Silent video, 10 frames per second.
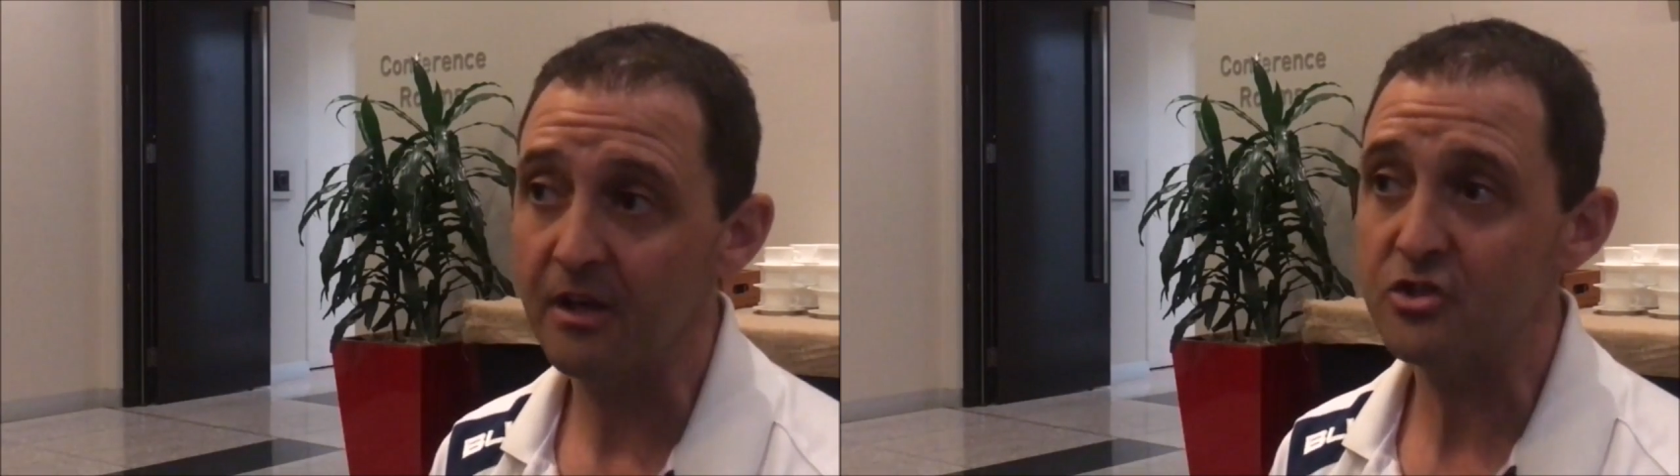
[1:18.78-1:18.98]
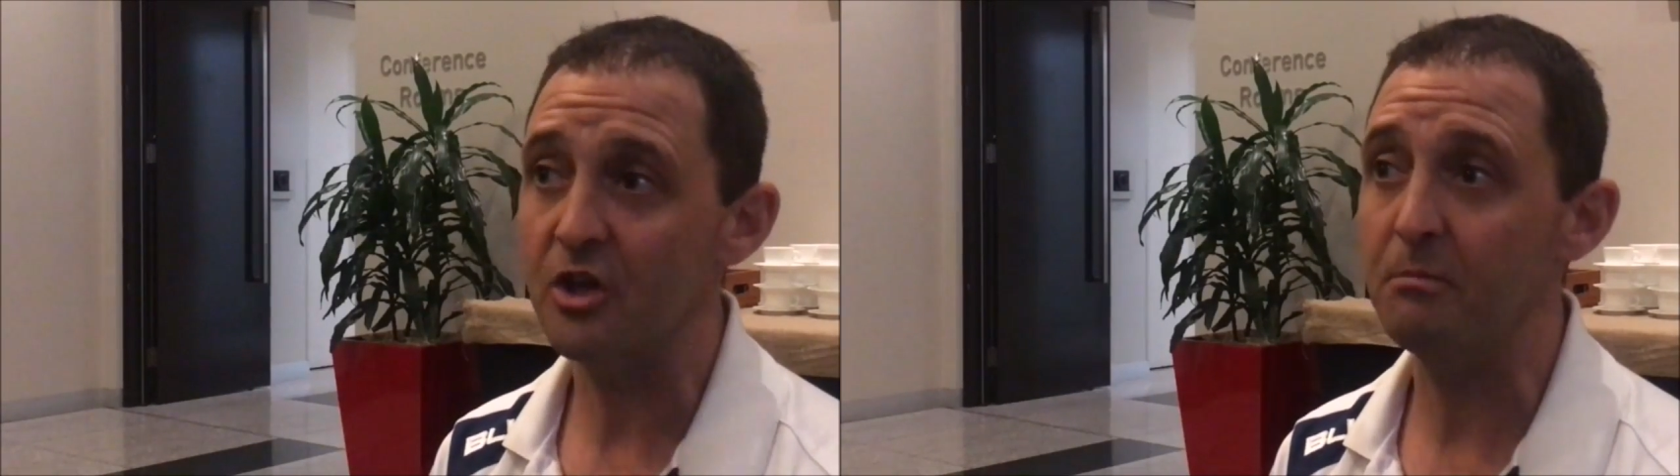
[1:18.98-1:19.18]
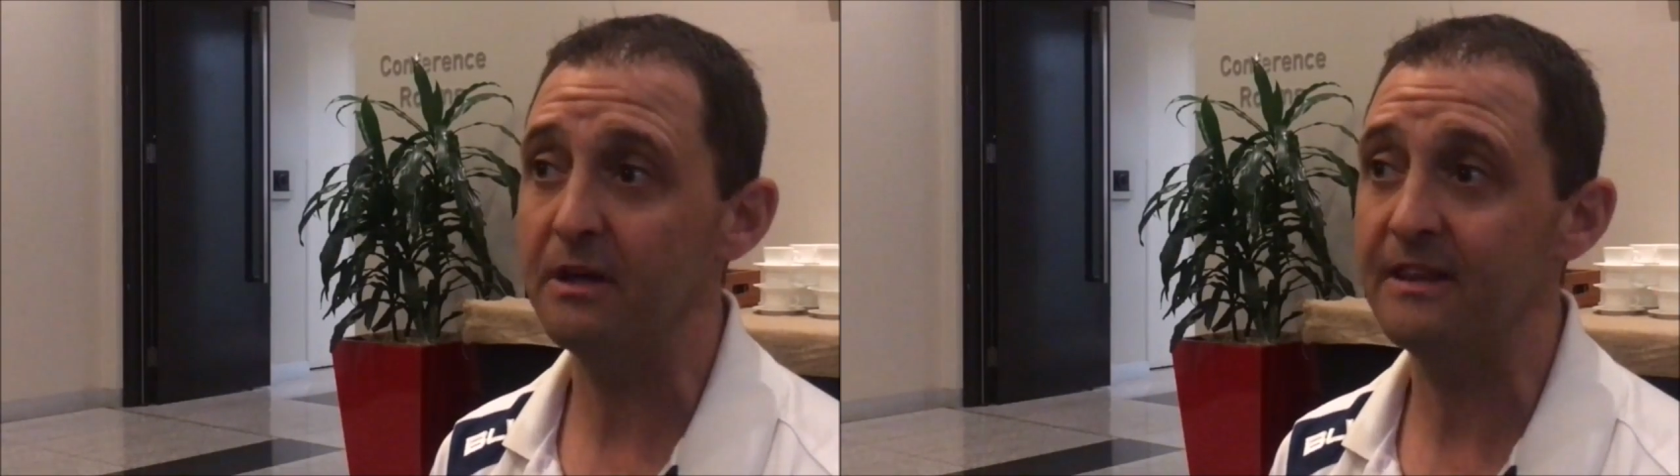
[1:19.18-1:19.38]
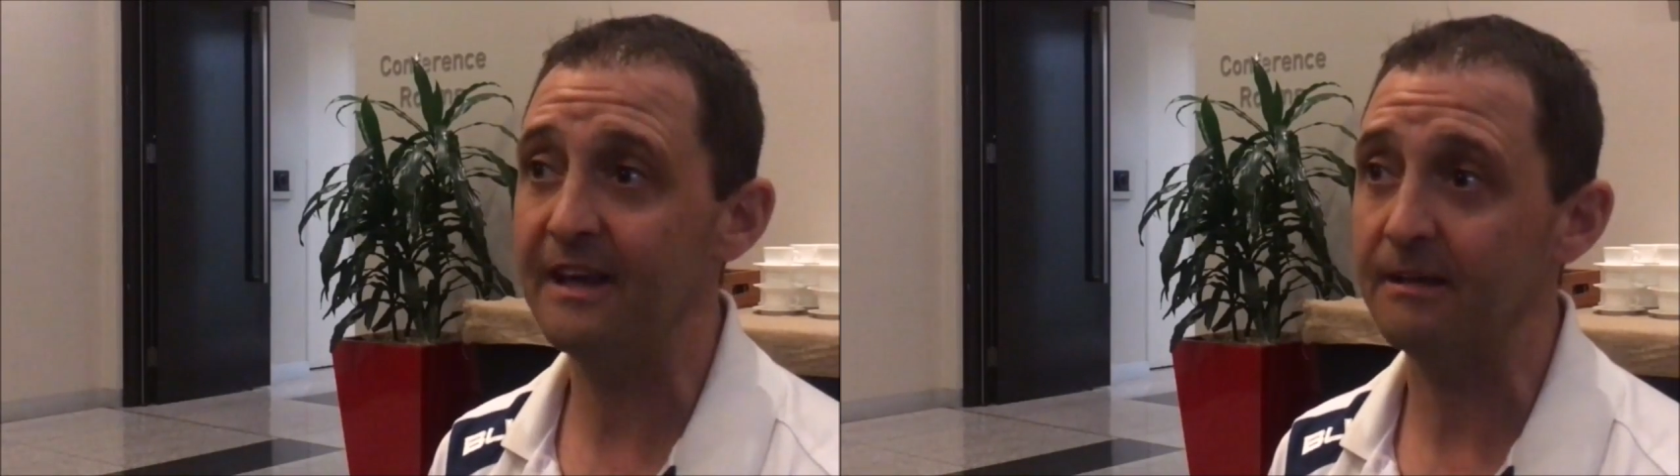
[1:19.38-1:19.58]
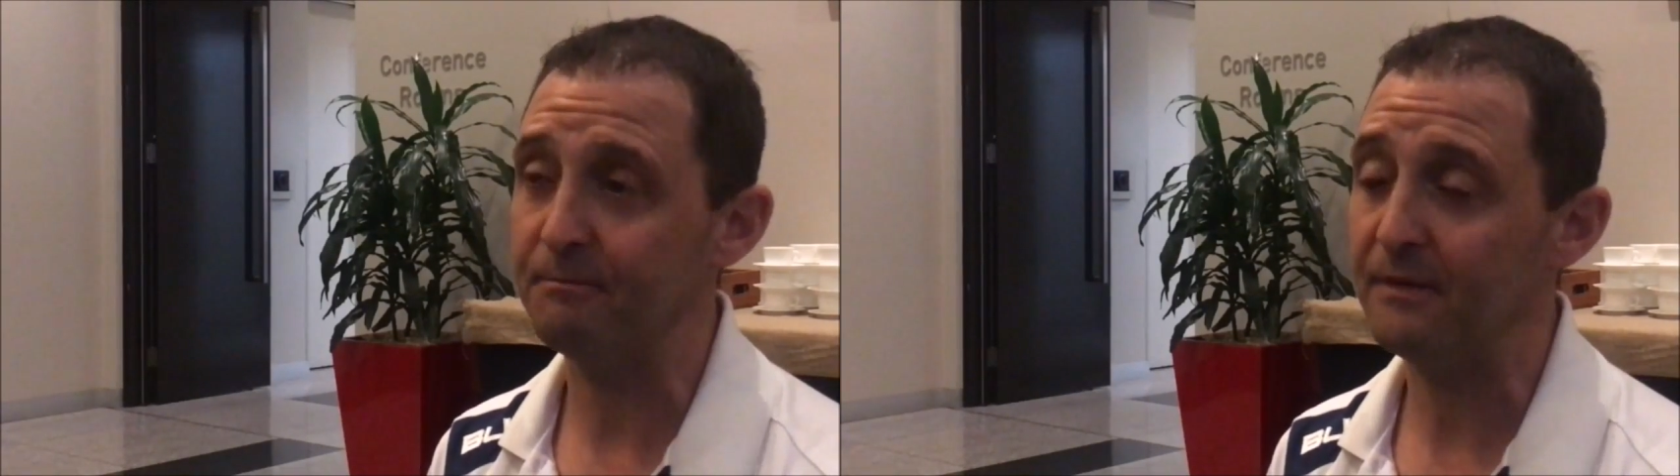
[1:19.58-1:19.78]
So be
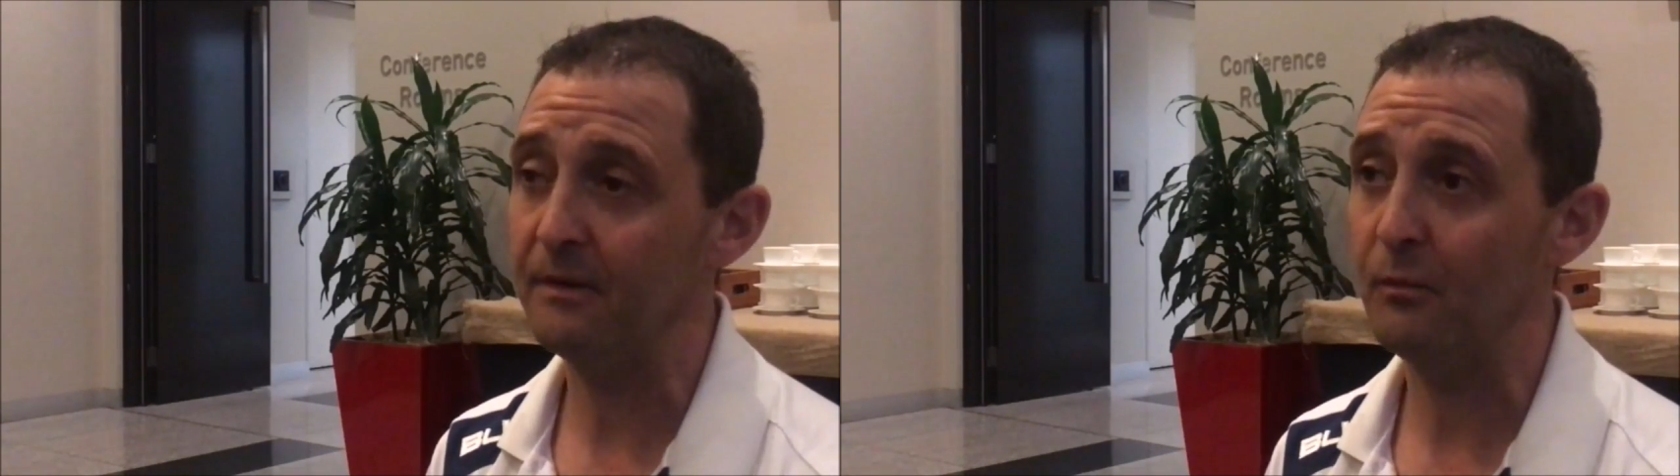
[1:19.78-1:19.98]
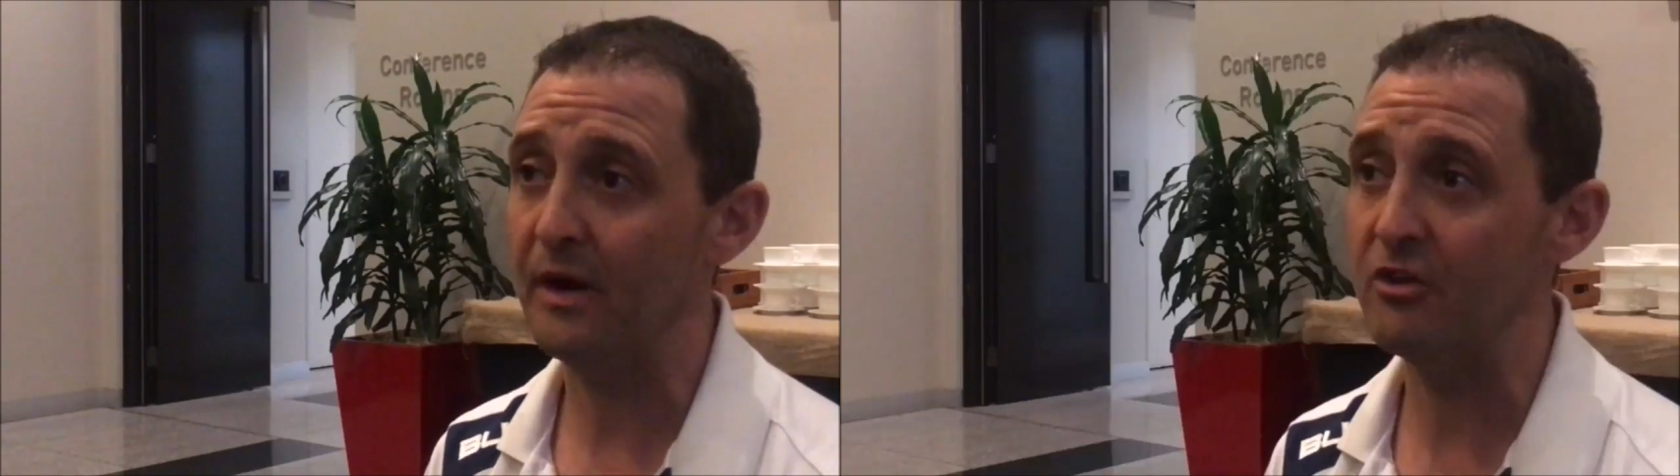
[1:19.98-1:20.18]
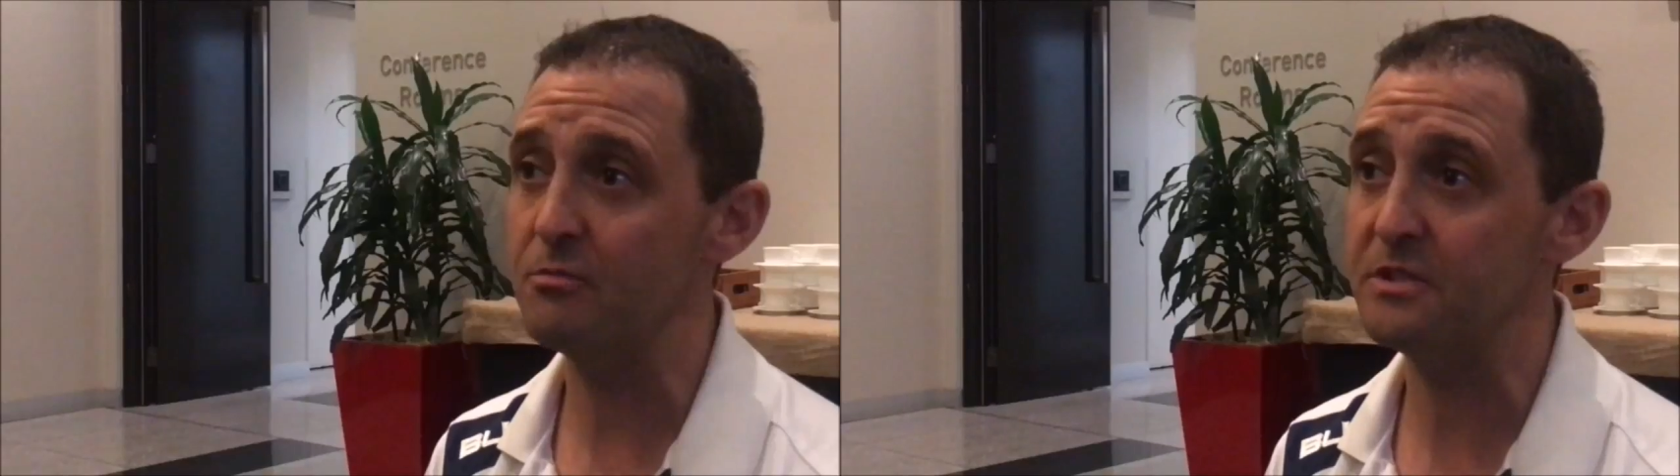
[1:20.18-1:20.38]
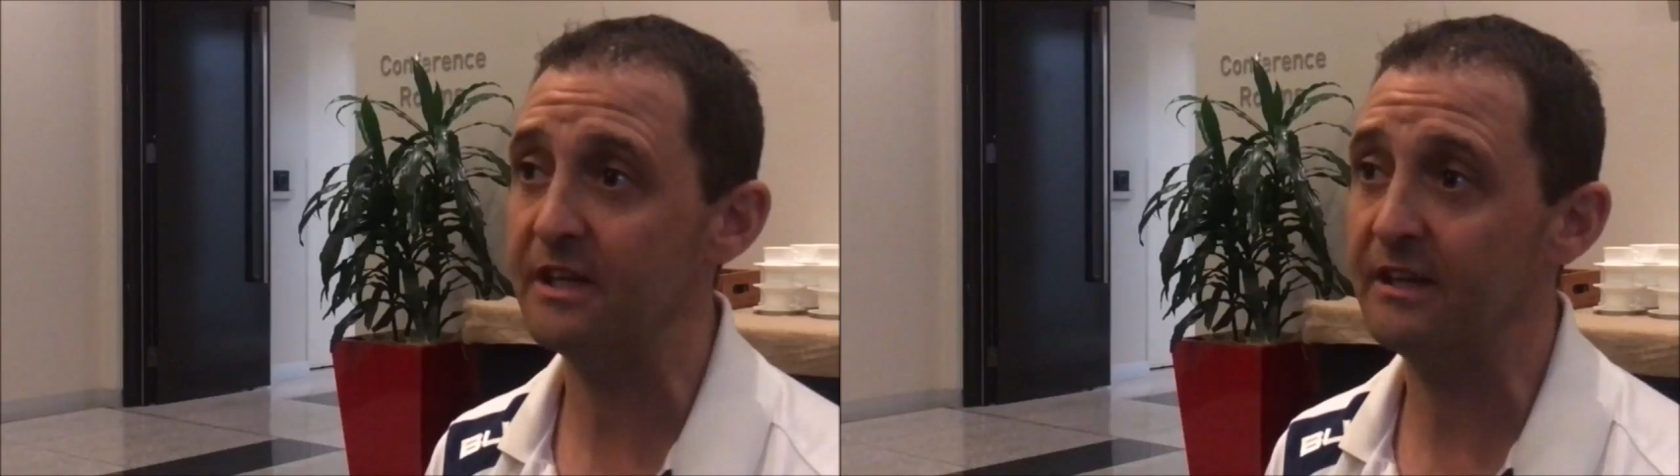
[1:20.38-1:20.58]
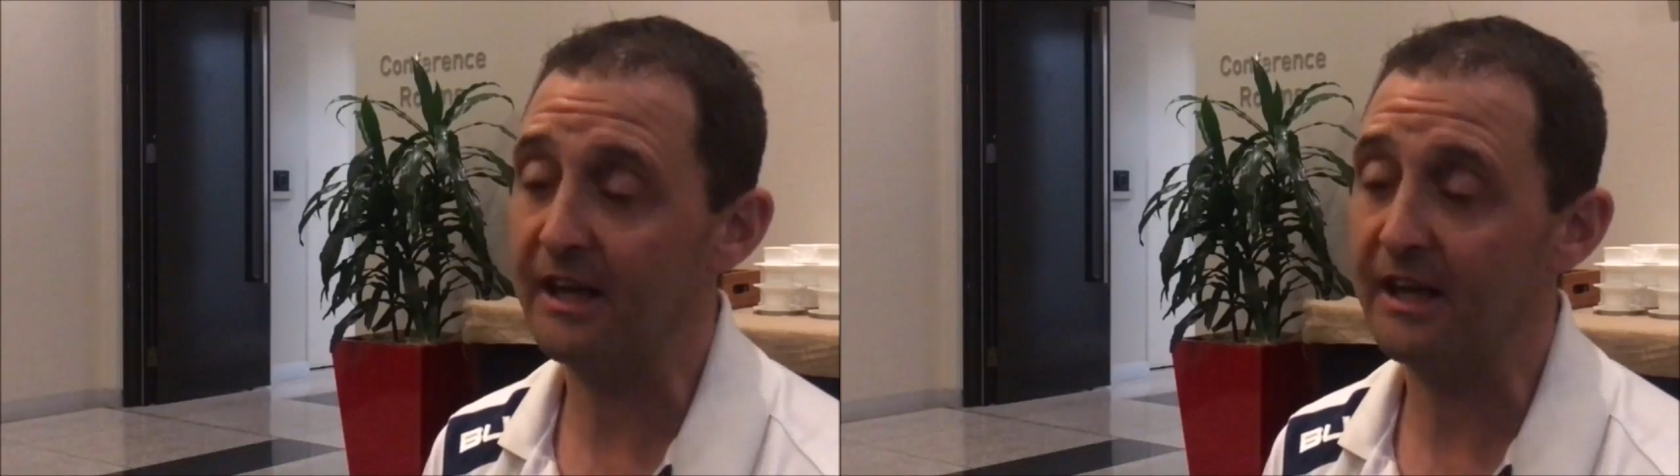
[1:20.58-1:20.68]
there, 100%